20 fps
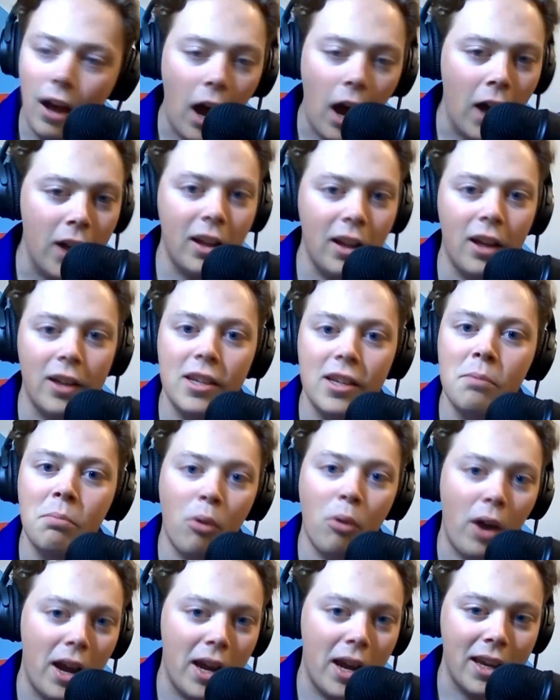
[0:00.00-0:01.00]
Unlucky
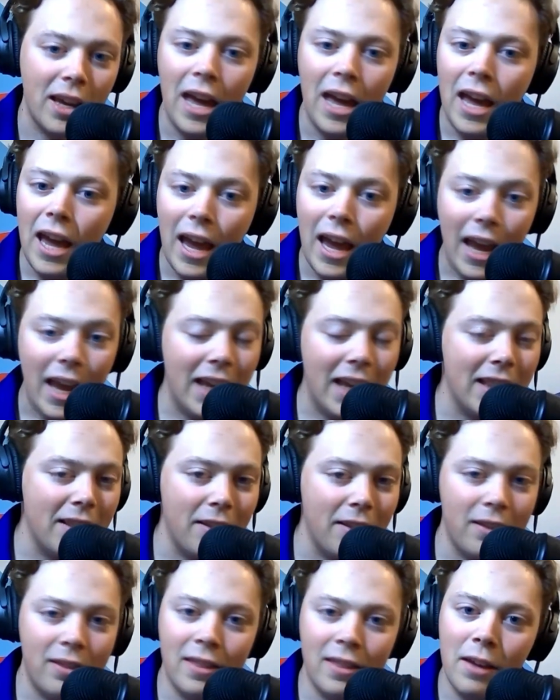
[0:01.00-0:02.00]
break.
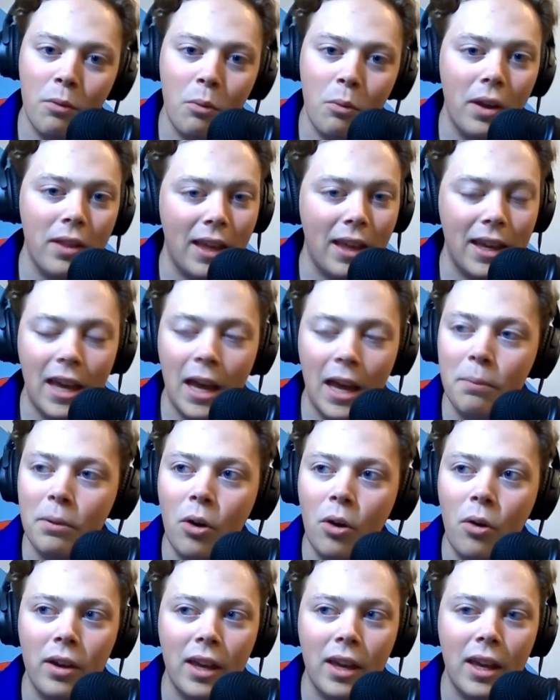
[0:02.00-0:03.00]
And they kept
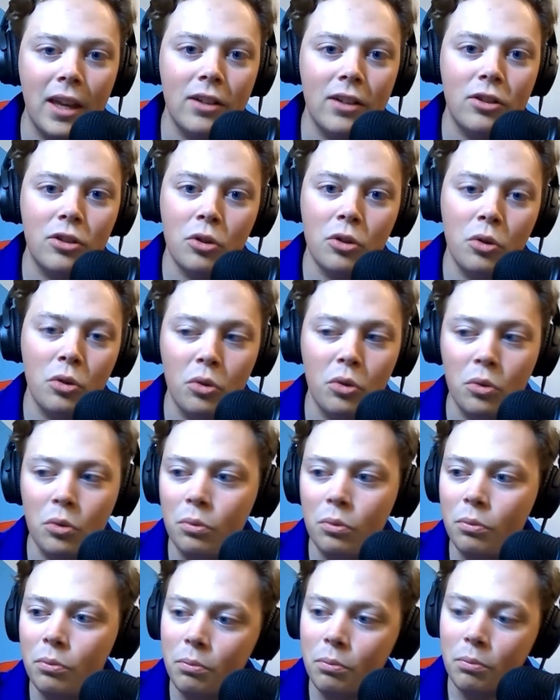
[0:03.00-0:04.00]
going into
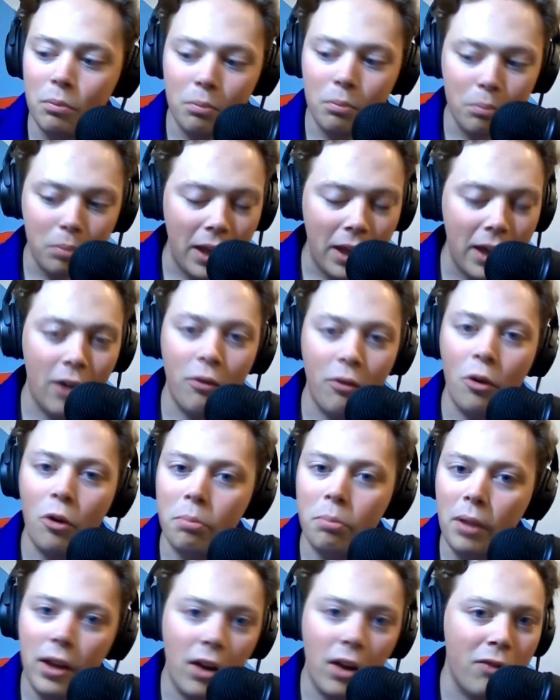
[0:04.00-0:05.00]
playoff
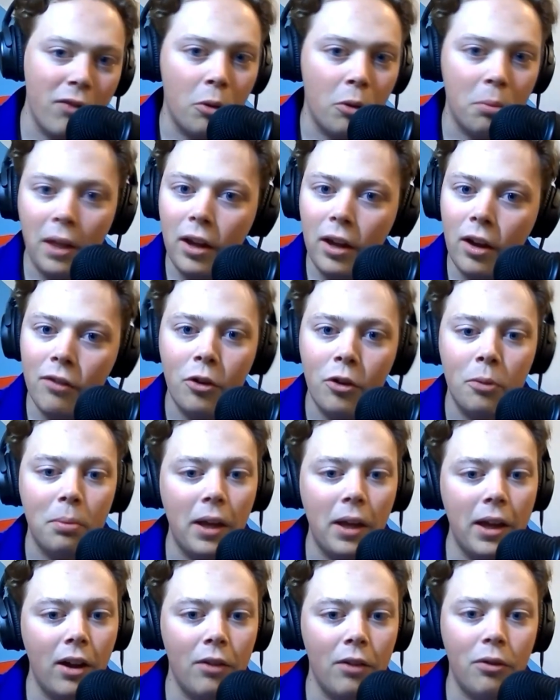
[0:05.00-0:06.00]

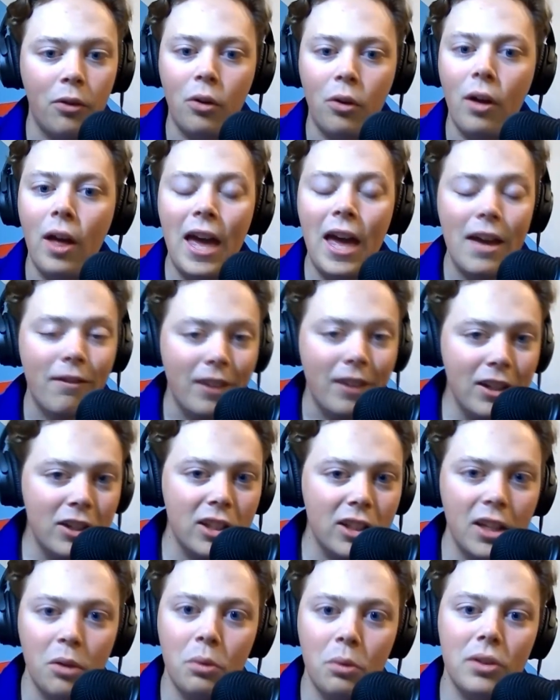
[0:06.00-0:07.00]
hole.
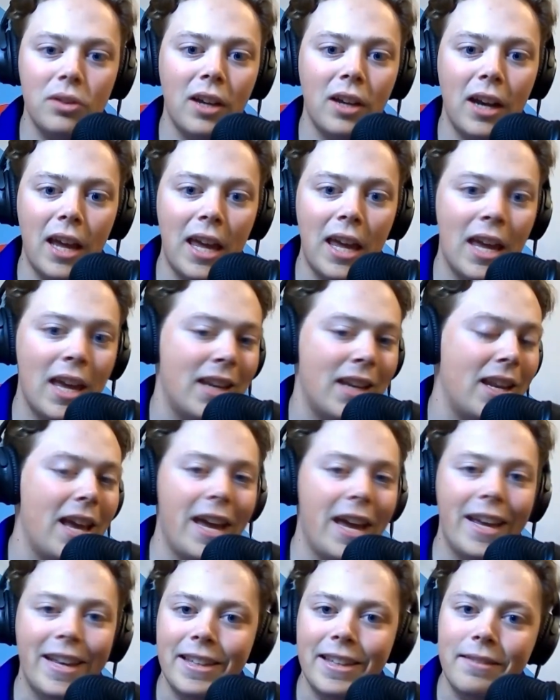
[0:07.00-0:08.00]
Eventually it was going to end.
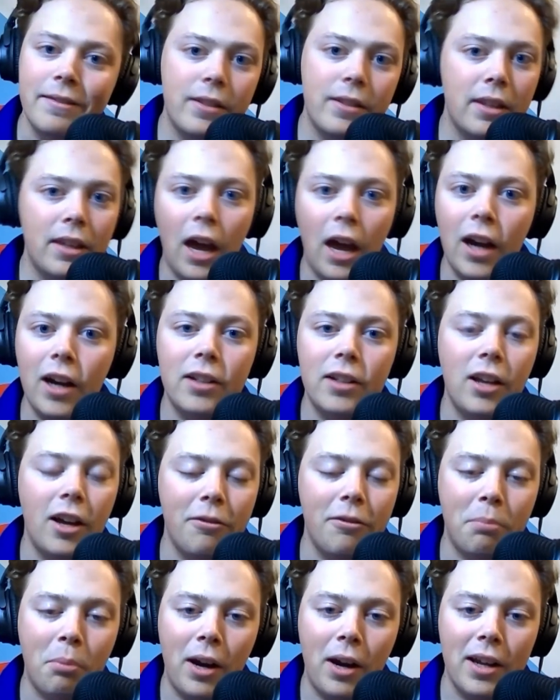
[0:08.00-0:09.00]
Caught a
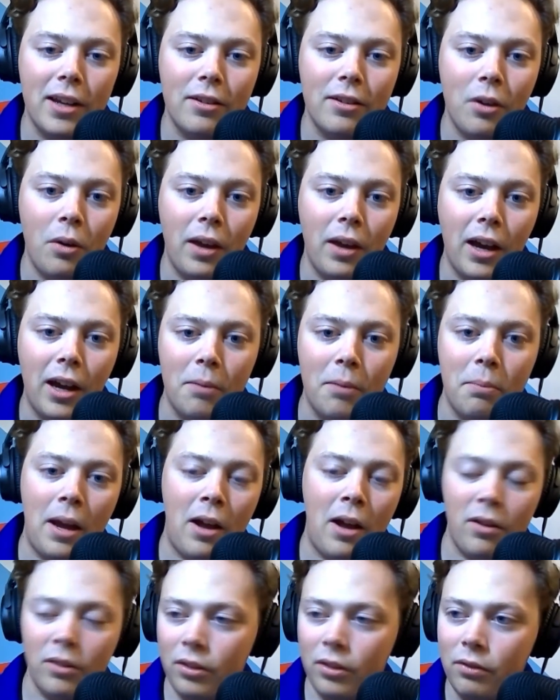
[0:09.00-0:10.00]
tough break going out of
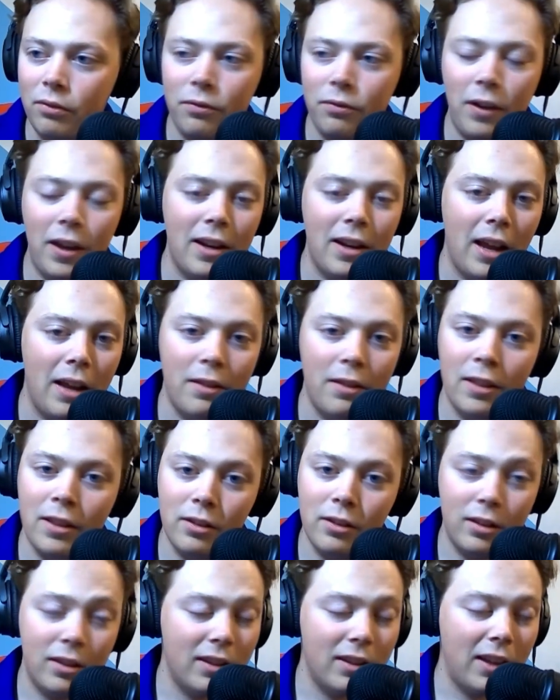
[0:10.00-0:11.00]
bounds.
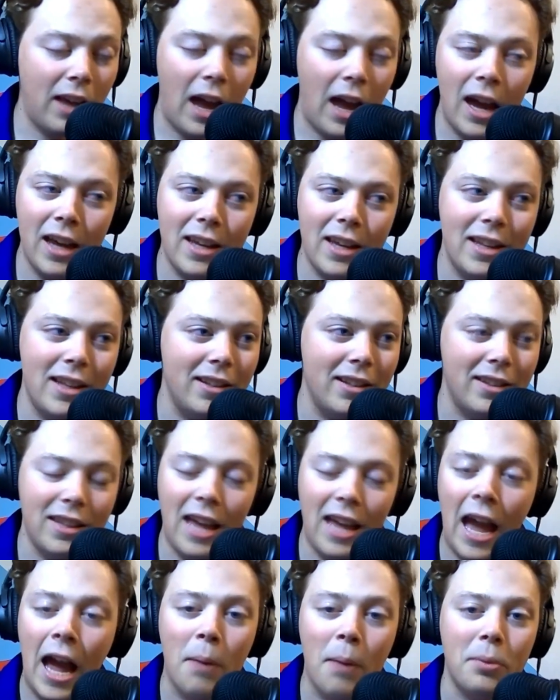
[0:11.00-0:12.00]
The sky is the
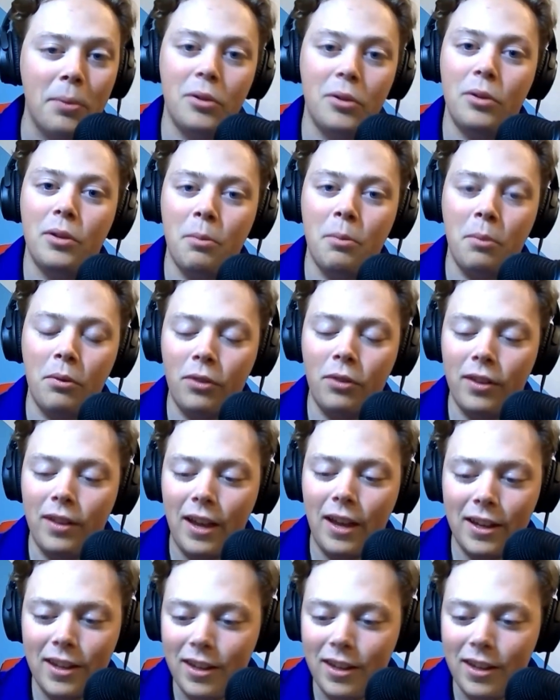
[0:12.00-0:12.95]
absolute limit for that kid.